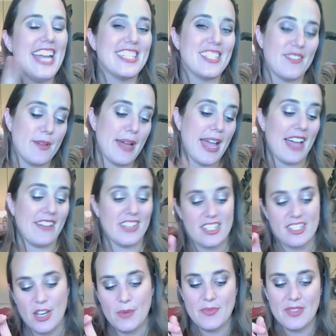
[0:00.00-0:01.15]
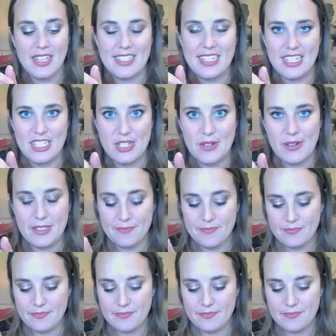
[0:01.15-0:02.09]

and some of them I haven't. So let's get into it.